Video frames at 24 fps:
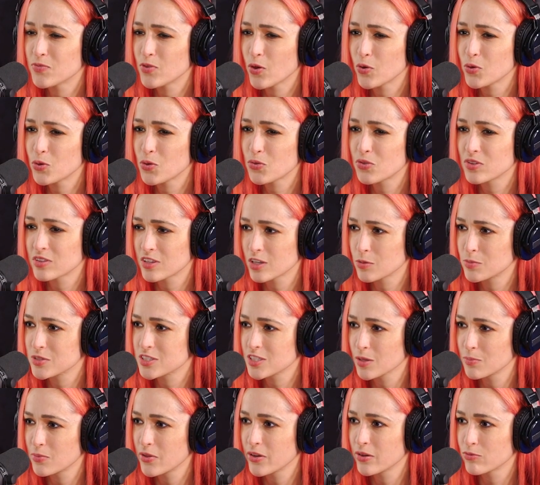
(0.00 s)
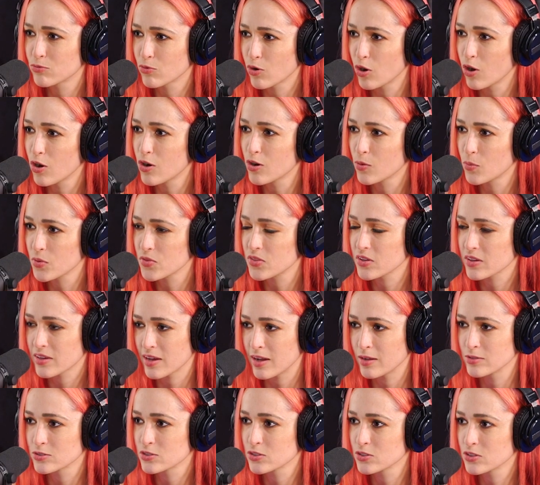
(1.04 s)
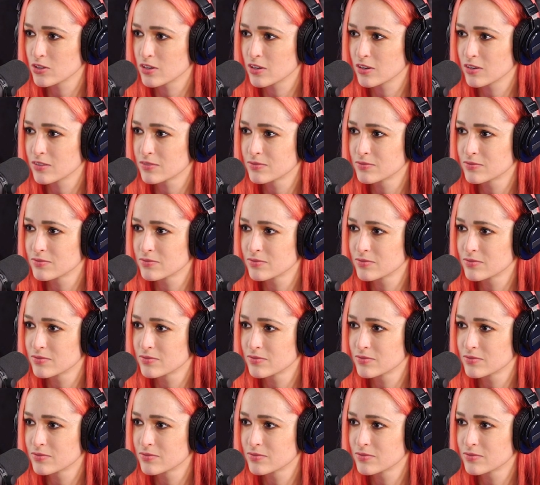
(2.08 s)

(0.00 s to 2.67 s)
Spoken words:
Don't you think there'd be something wrong with a counselor?